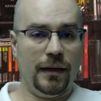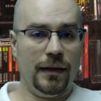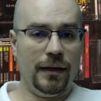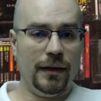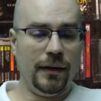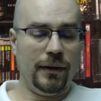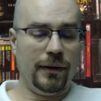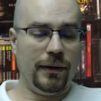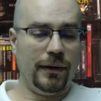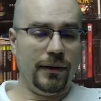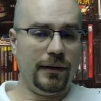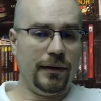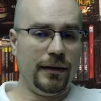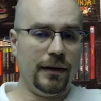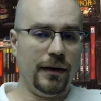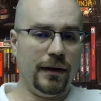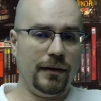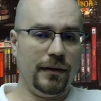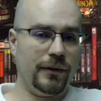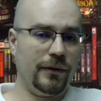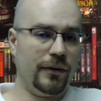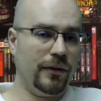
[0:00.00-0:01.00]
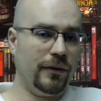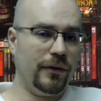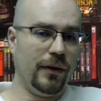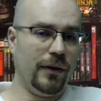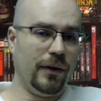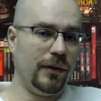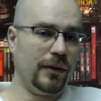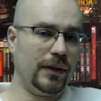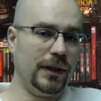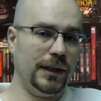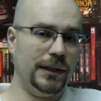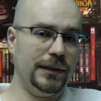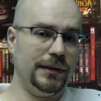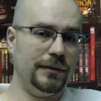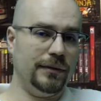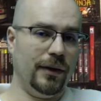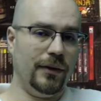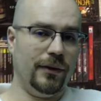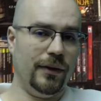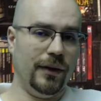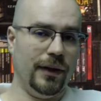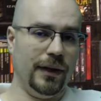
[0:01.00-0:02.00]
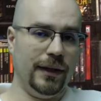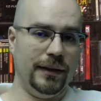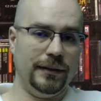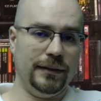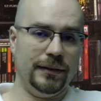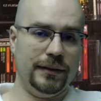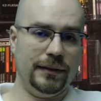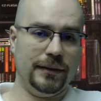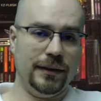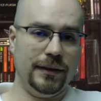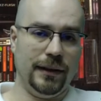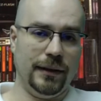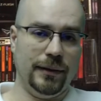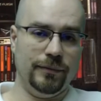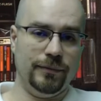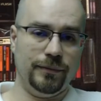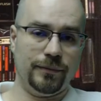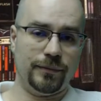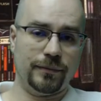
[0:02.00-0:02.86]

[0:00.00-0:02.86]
And there's just all kinds of other things. I